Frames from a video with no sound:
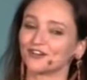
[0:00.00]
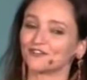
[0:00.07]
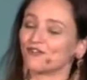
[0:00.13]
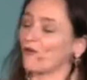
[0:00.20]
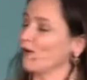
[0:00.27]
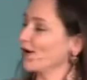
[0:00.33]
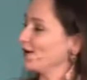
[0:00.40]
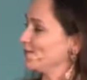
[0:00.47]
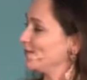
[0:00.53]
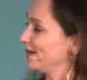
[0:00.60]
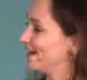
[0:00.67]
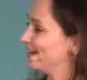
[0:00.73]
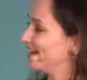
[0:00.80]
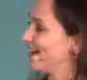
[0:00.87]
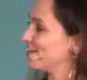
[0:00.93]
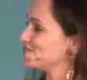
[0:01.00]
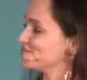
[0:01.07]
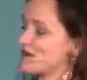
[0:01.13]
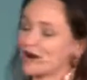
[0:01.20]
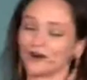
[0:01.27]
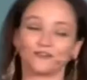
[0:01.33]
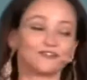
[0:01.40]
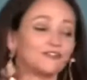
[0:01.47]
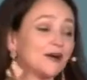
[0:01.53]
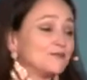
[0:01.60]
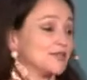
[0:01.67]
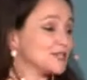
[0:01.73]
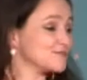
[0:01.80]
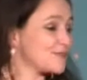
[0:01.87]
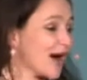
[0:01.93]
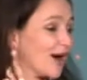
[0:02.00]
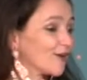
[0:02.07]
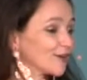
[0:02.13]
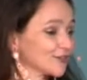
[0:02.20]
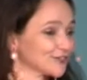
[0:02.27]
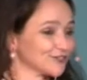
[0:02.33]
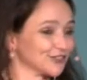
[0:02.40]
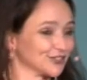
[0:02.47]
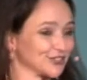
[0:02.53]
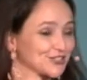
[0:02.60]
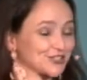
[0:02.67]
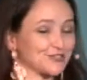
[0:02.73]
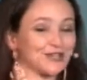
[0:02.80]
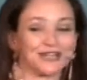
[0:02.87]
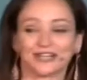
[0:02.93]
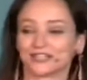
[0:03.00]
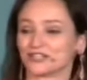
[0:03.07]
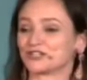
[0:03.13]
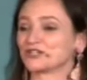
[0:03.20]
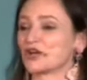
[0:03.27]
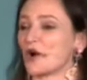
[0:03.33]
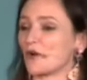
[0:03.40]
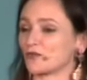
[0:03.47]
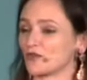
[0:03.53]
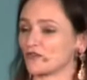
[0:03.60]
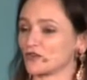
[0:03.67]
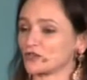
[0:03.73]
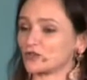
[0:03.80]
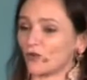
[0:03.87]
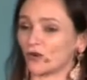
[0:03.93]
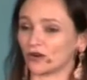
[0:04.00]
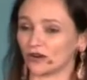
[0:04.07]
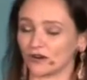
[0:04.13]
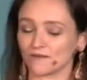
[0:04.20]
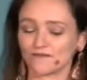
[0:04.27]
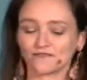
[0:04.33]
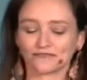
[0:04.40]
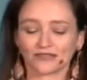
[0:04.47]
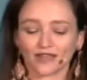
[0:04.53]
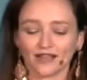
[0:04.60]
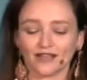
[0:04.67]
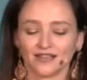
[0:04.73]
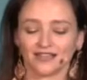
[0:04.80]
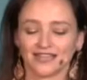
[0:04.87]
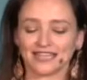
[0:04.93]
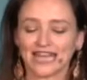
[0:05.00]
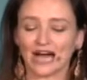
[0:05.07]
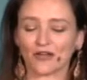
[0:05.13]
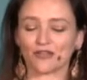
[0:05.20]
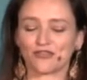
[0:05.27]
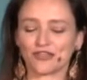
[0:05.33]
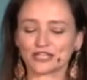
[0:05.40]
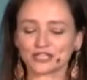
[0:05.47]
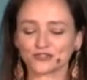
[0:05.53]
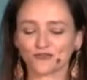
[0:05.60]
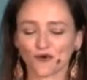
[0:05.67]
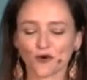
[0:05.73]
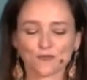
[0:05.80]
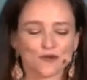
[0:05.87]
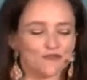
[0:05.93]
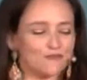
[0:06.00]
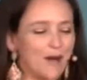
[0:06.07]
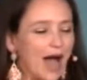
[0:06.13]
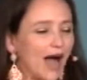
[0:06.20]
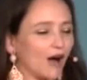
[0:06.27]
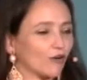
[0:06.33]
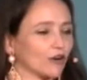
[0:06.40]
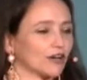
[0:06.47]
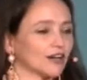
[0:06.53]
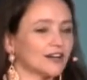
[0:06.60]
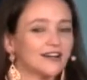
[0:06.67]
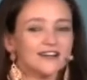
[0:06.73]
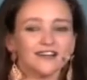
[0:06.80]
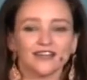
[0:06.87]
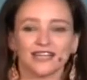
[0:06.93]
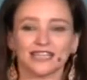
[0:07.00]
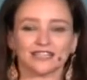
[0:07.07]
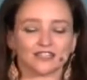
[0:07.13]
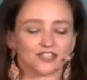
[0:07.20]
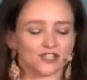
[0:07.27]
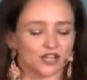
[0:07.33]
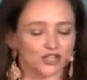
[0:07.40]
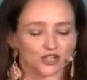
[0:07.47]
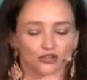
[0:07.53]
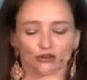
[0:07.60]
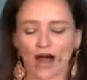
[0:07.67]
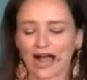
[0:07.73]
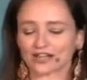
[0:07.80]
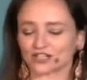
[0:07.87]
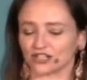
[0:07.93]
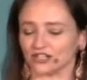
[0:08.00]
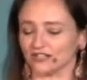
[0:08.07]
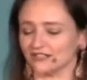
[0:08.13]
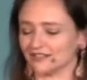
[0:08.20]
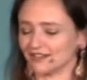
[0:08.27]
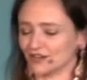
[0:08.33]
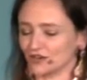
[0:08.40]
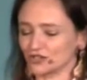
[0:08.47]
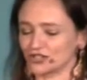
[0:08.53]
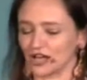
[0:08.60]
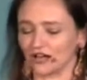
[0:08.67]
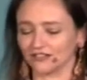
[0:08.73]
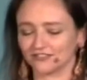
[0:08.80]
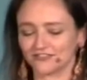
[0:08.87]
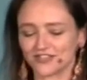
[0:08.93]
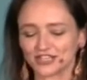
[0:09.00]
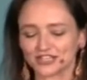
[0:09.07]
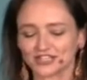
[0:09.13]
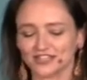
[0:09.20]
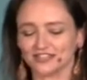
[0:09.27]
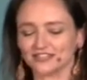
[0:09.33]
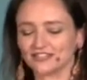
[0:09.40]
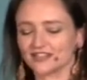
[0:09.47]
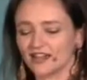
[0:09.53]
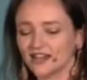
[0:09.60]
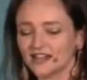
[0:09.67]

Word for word: form of, of feminine power first, just to go in reverse order. Now, this form of power is attraction herself. This is